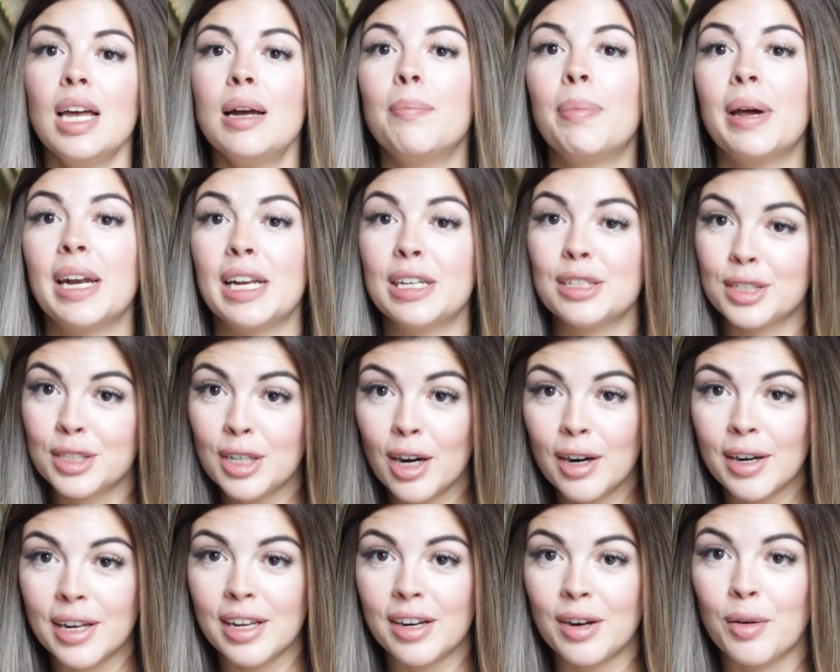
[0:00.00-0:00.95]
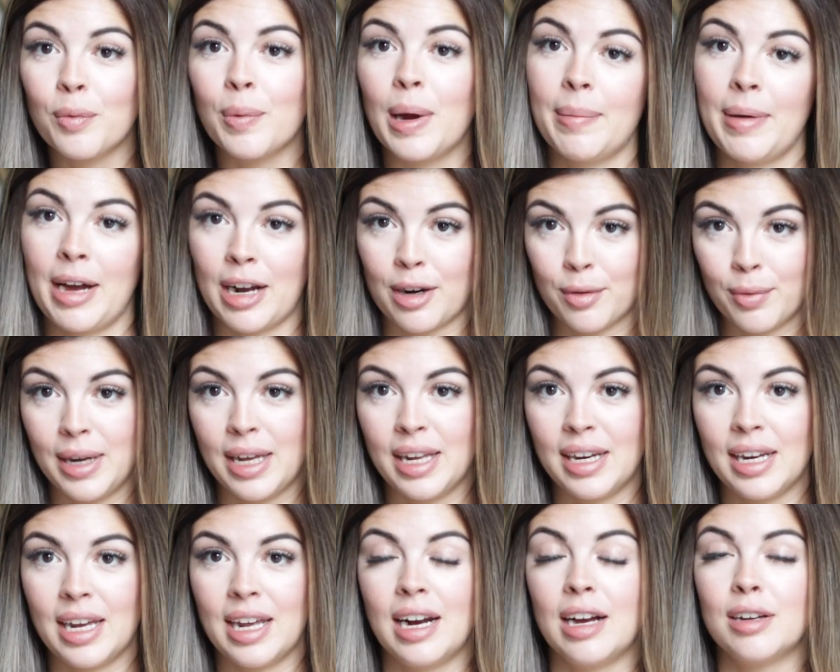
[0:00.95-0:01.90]
But it started way back
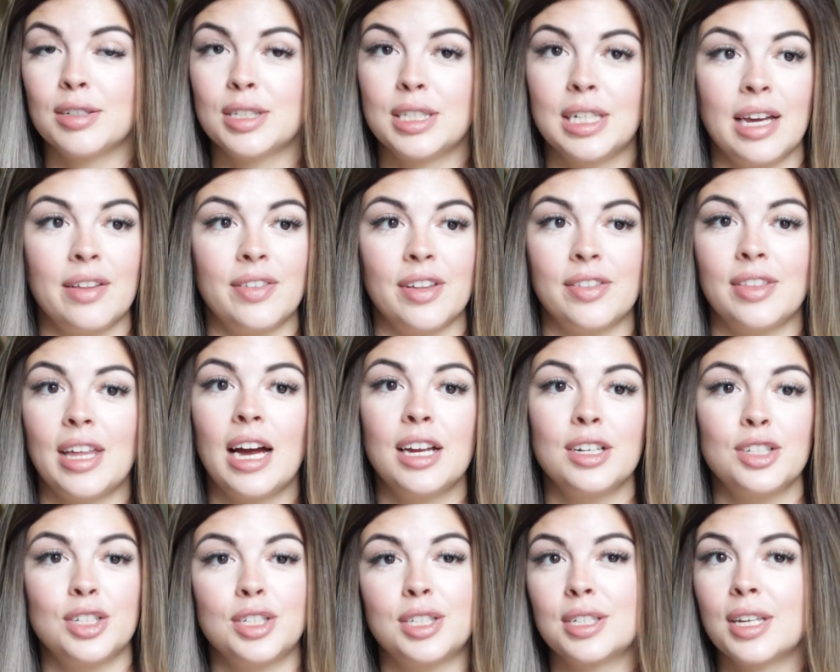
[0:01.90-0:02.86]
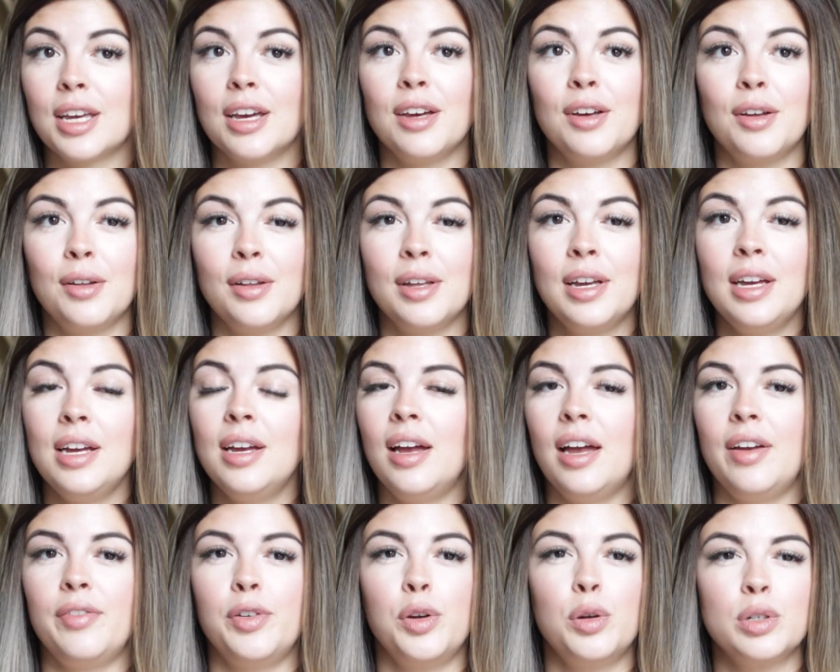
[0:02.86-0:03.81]
when. And I'll say that that skill,
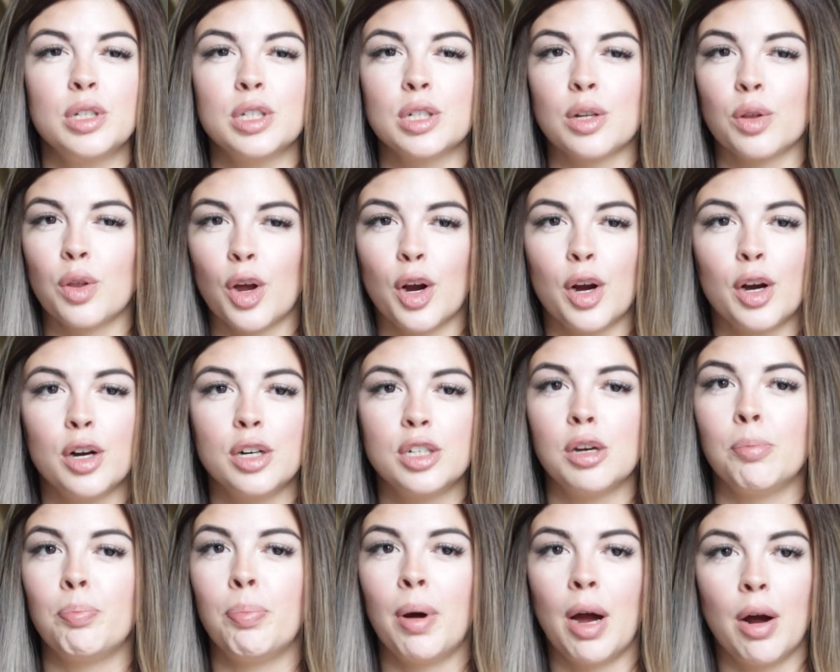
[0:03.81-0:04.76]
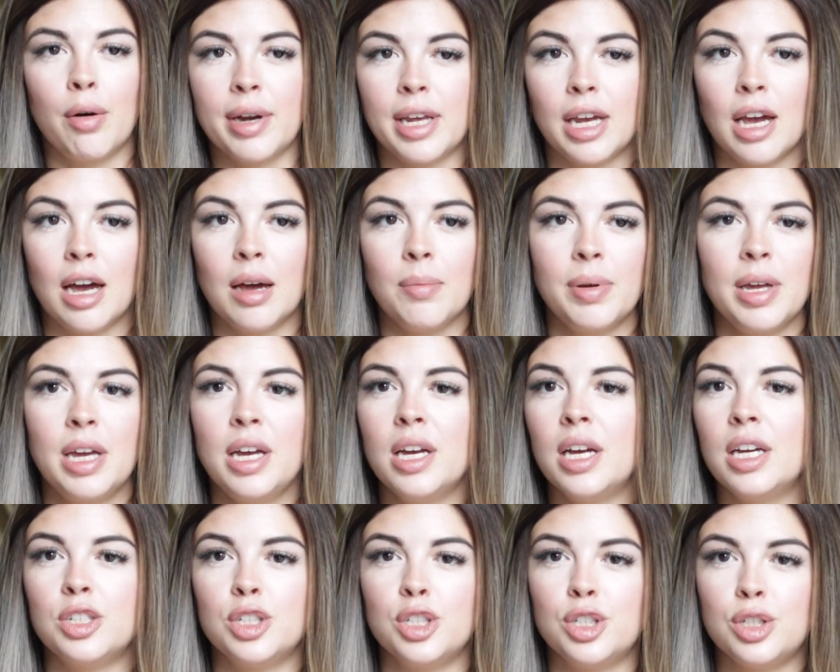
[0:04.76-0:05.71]
if you can just learn to pony up
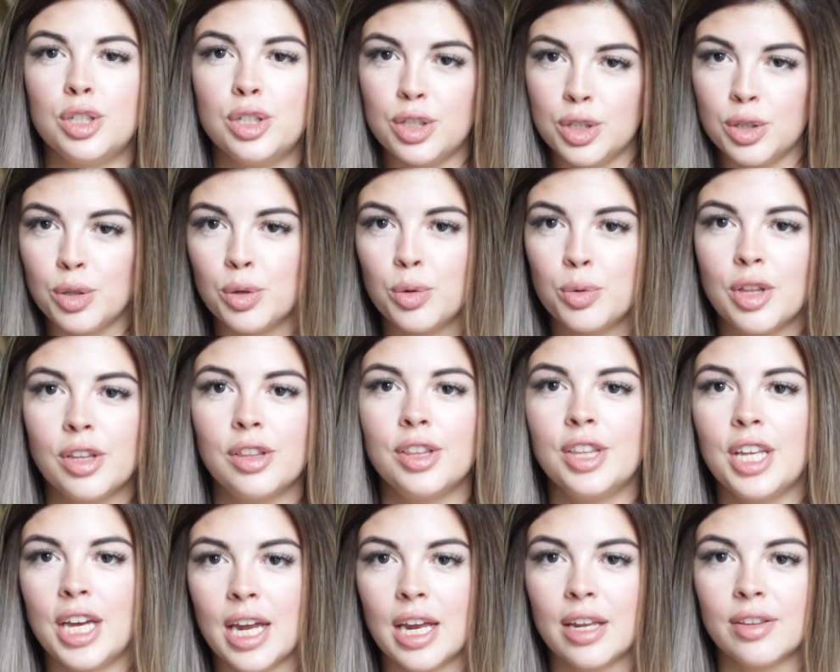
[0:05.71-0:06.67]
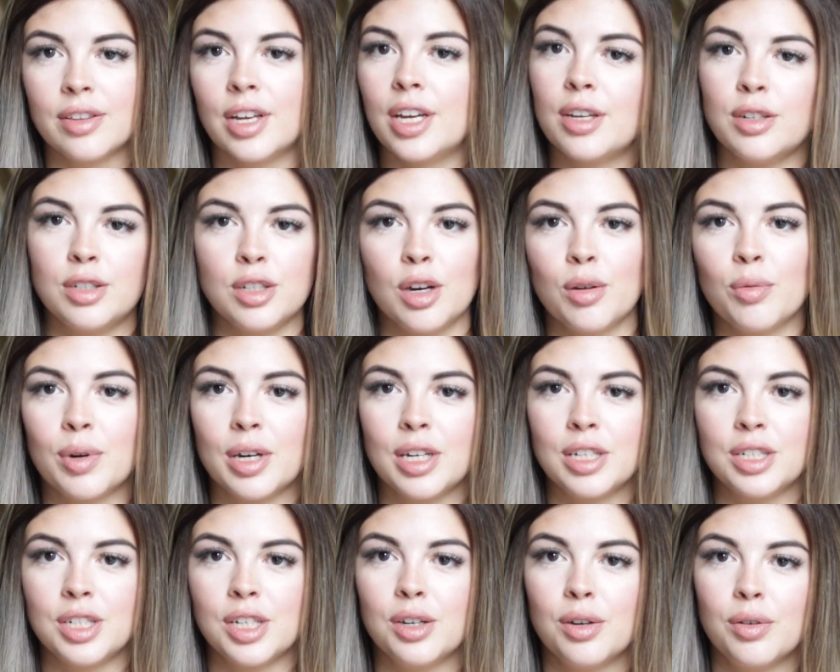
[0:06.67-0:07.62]
and just do the thing that you don't want to
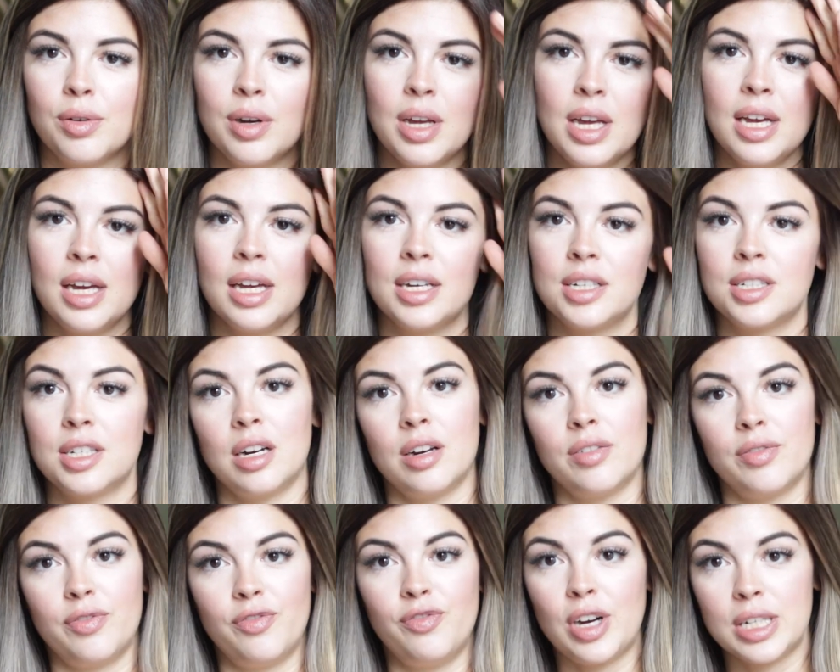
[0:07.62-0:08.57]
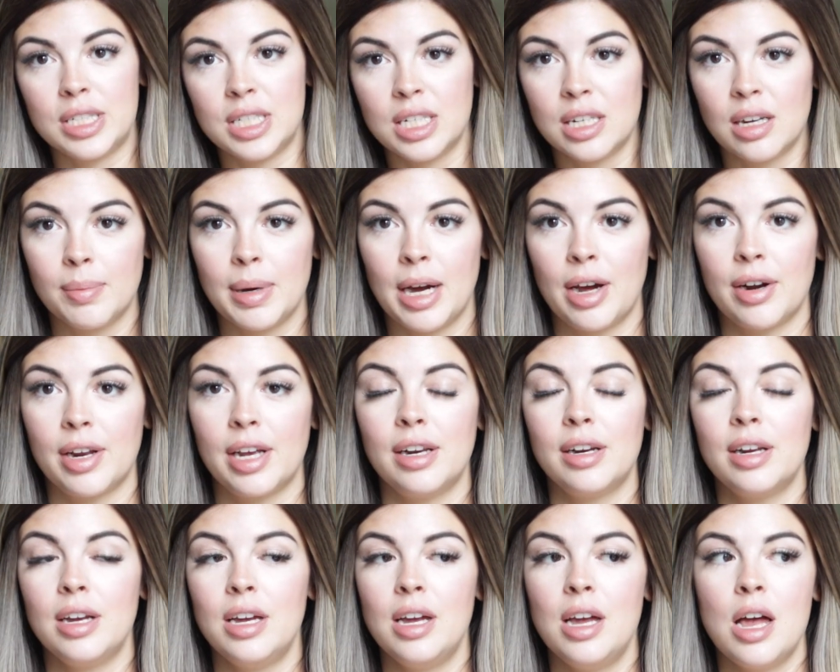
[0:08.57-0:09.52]
do instead of fussing about
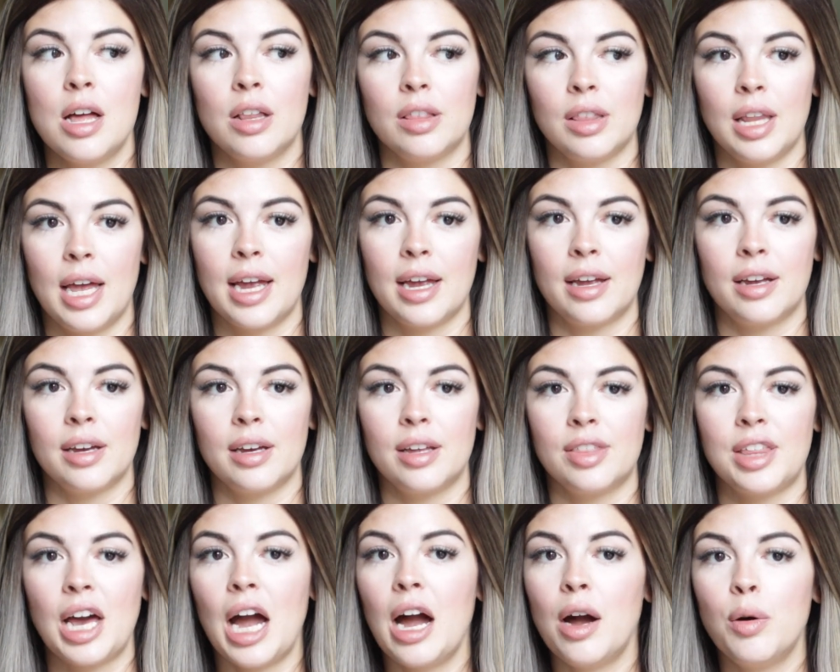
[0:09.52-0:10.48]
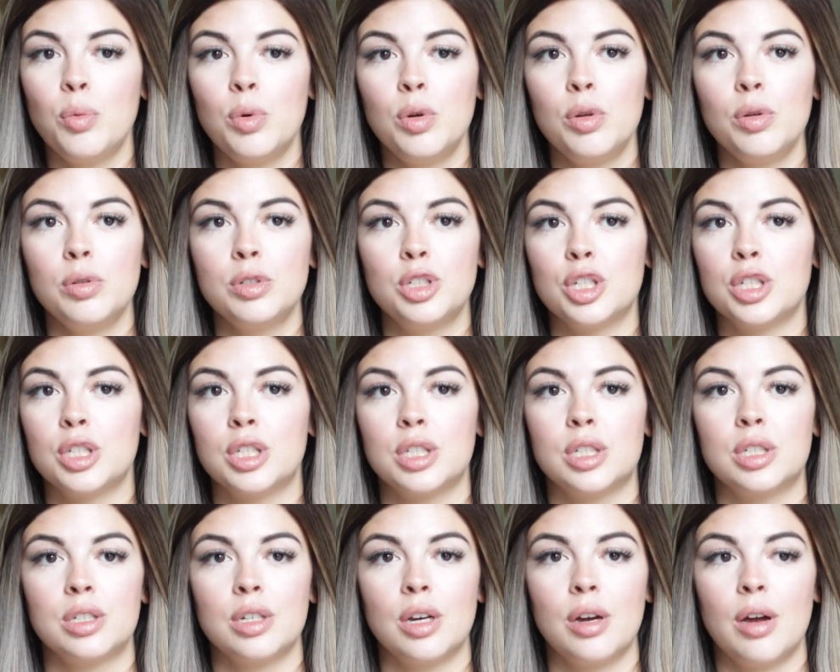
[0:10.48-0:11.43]
it, like that will
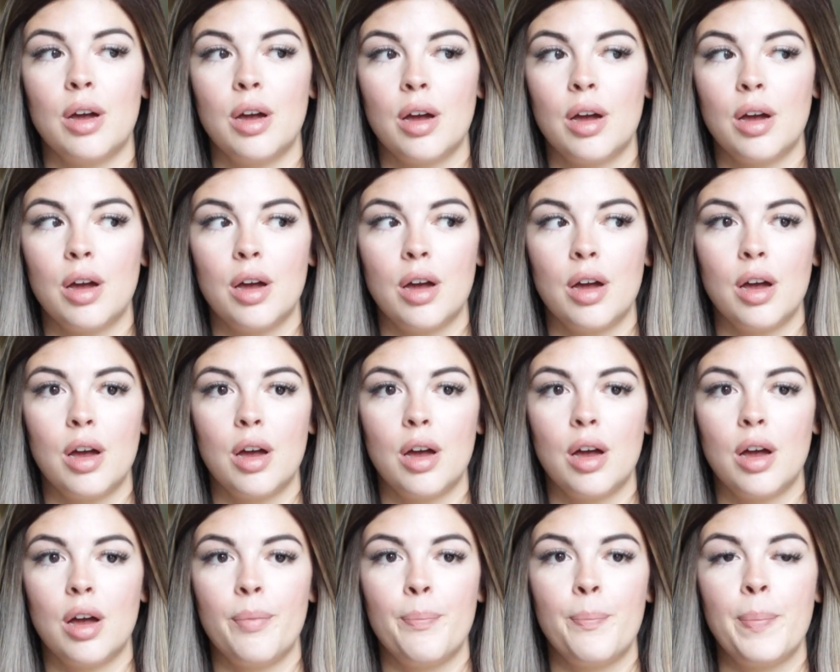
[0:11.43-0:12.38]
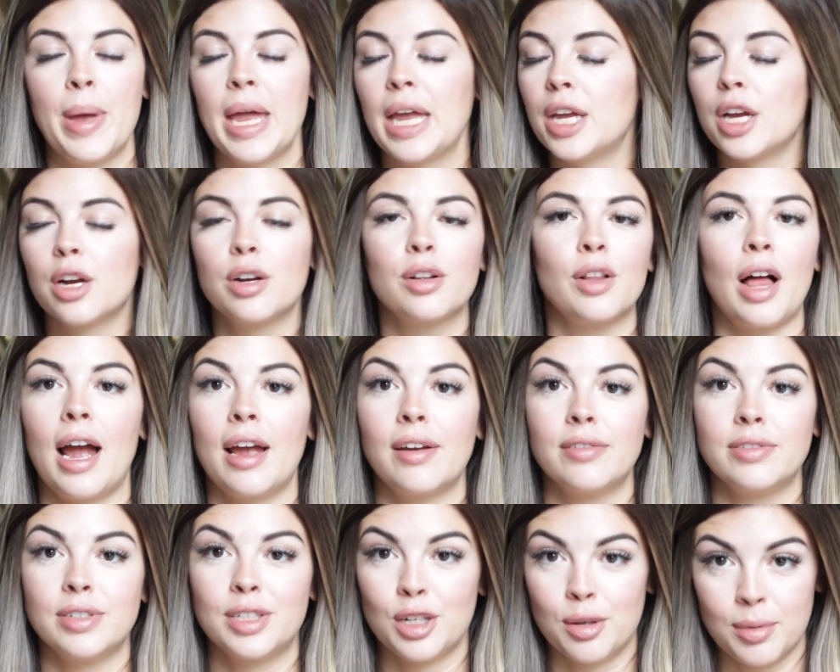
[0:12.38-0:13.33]
just make your
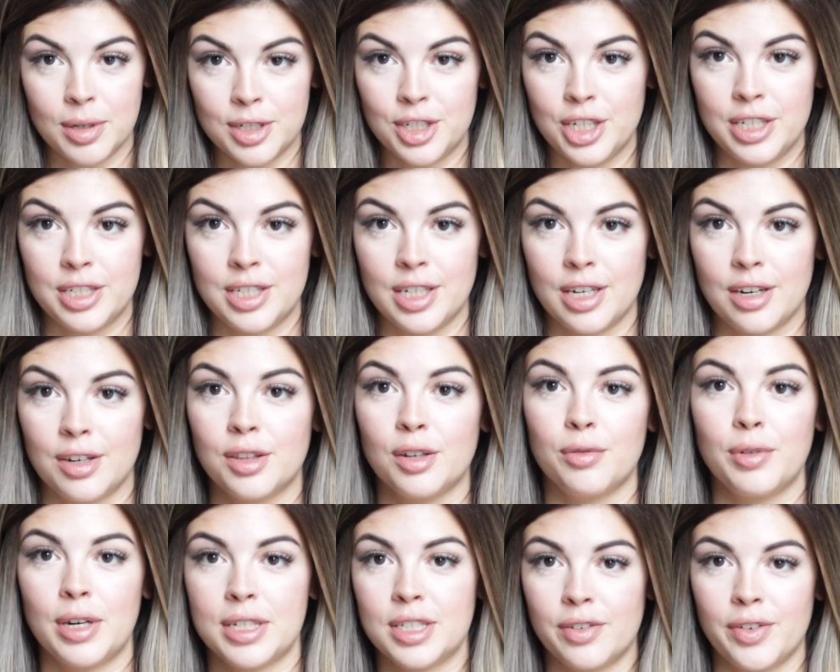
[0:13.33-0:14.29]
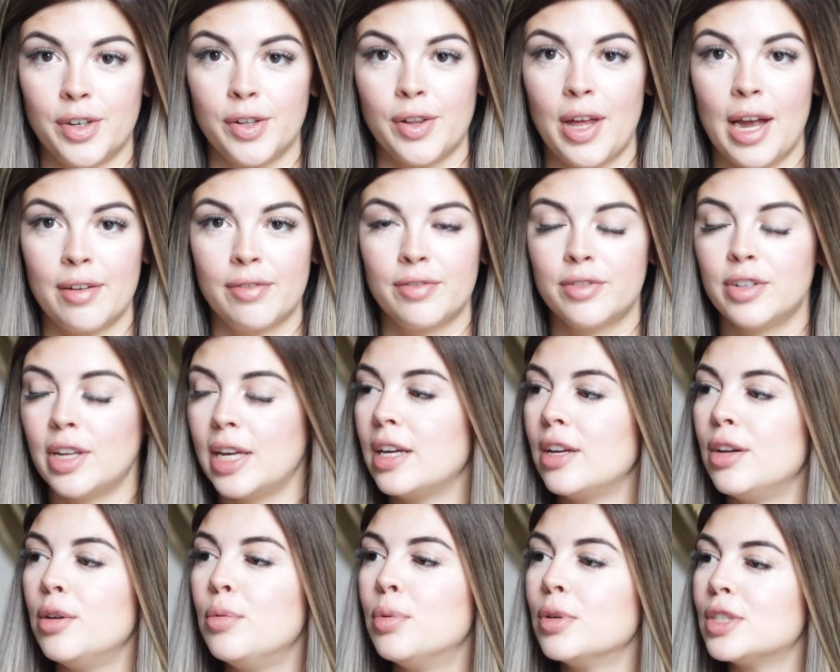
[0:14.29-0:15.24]
life so much easier the rest of your life.
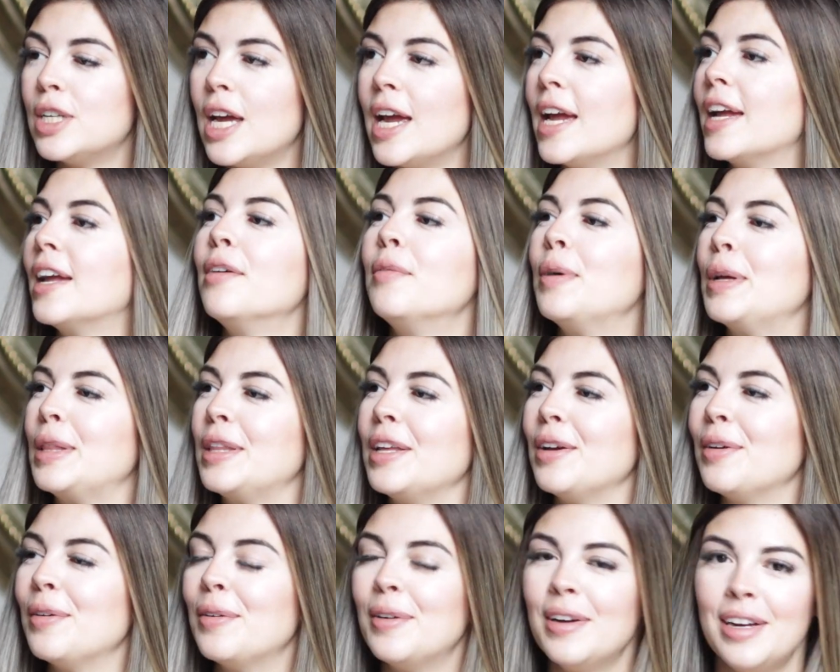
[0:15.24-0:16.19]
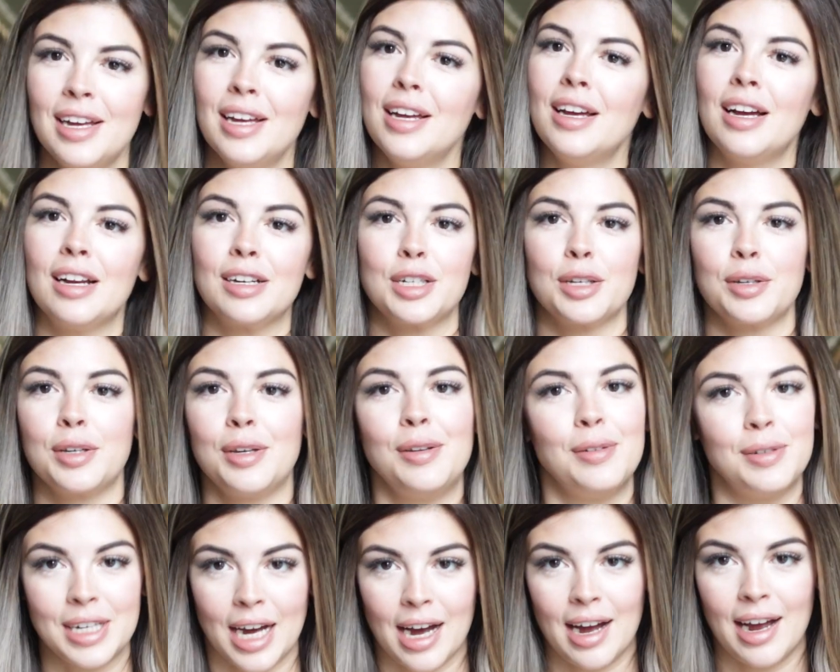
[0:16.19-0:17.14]
Like you will take it with you until you
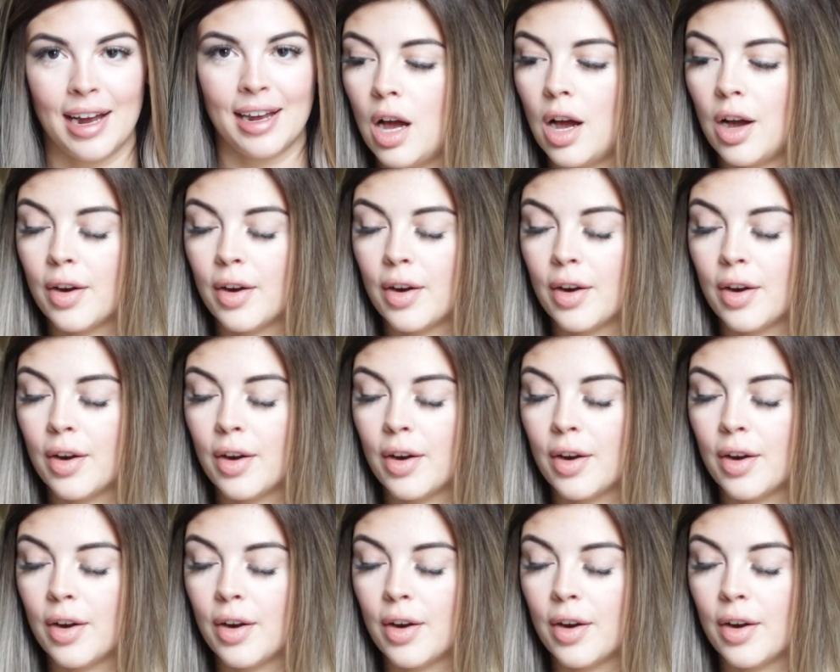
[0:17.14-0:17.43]
die.